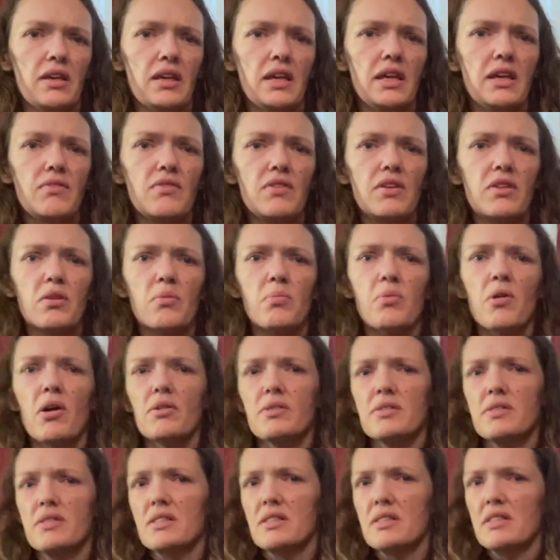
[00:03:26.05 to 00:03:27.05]
Even the
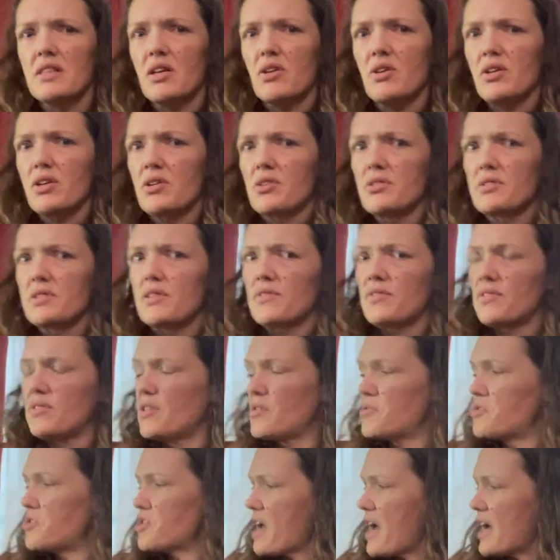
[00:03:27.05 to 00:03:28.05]
Boston Terriers, even
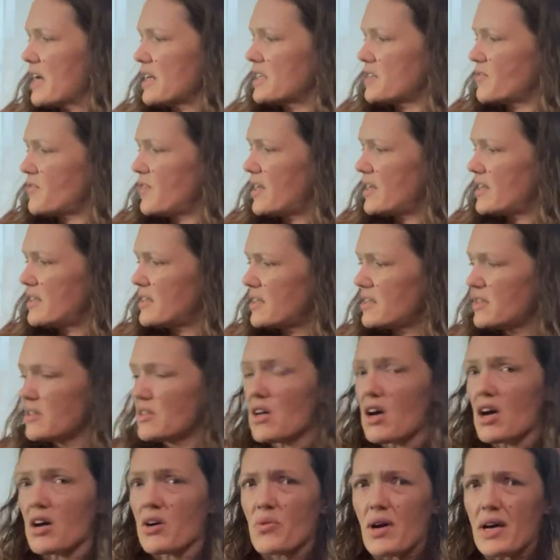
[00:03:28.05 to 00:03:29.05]
though Jack's face is
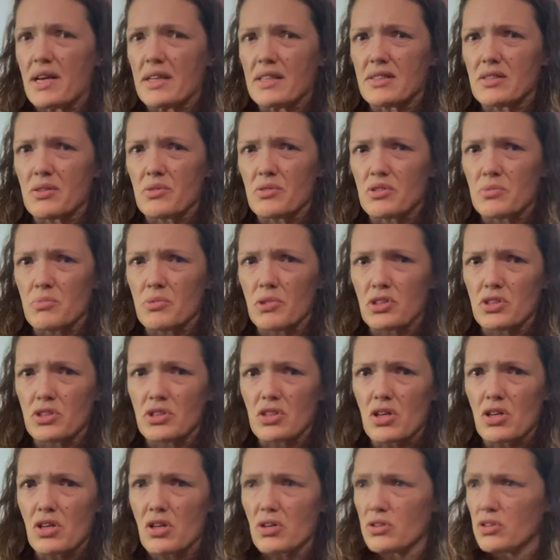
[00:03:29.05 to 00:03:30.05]
not quite so smushed.
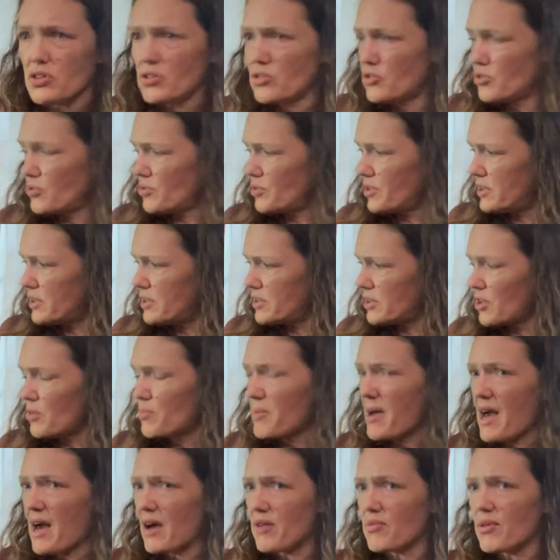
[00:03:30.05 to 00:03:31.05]
Oh, you're drooling so
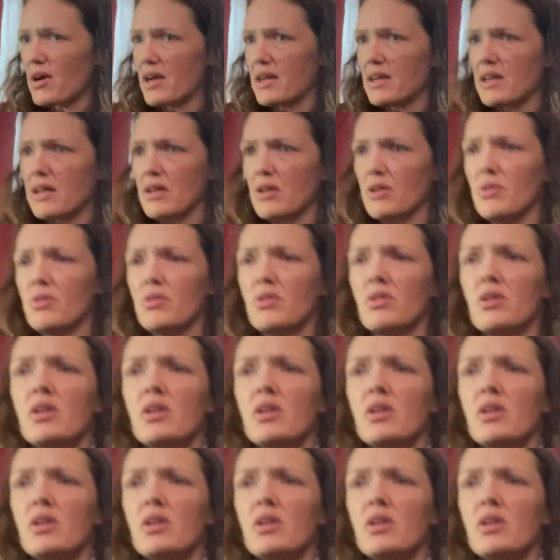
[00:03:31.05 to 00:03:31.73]
bad right now.